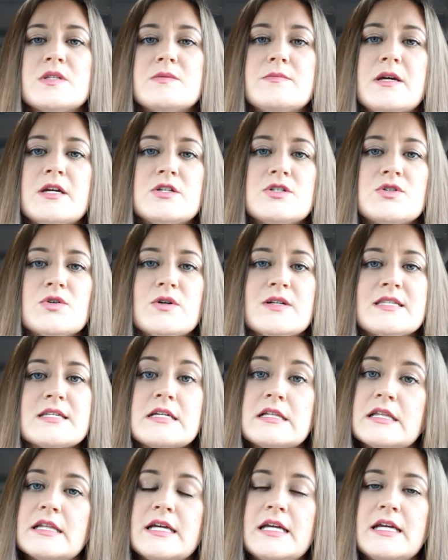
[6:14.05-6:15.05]
is make sure it's
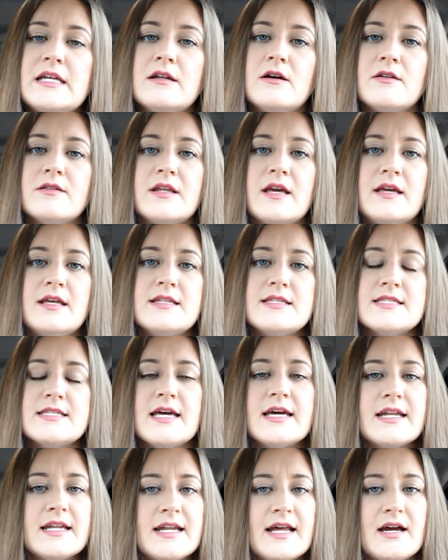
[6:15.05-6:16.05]
clean on the
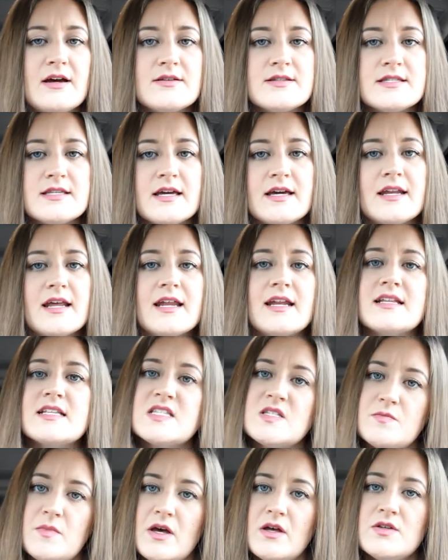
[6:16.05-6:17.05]
inside and outside and it
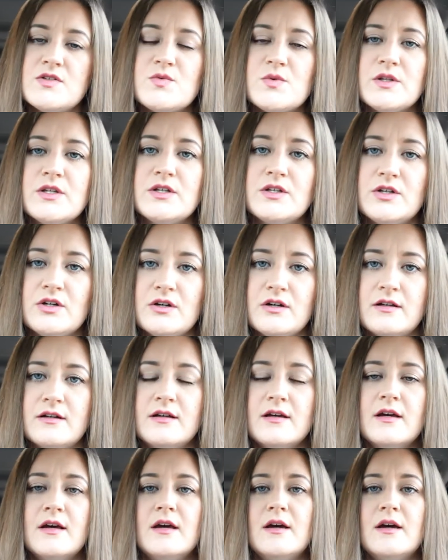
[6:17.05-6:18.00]
smells really good